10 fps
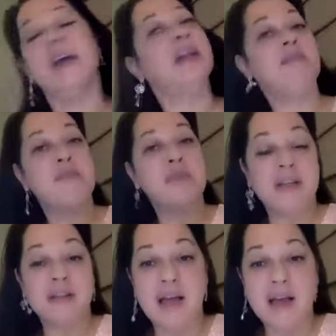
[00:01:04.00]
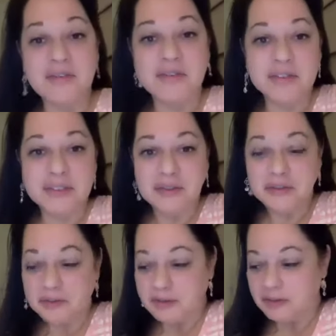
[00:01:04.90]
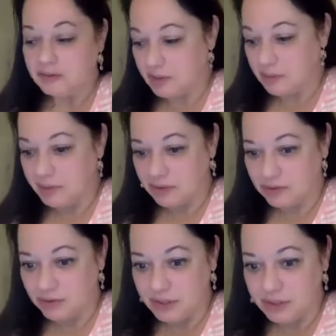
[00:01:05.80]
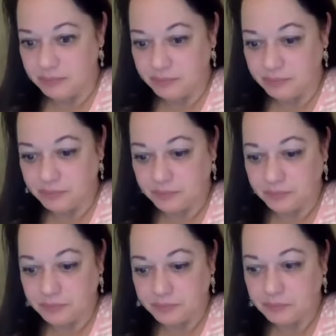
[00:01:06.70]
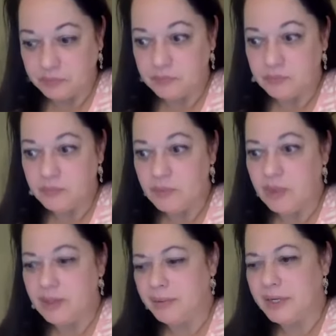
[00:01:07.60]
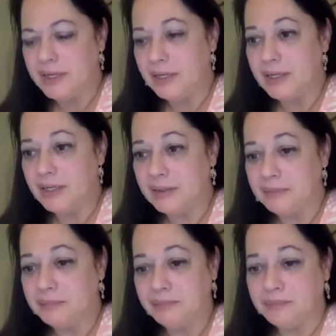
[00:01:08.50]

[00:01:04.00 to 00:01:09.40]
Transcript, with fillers: hi to everybody live. So that'll be a treat. Anyway, um,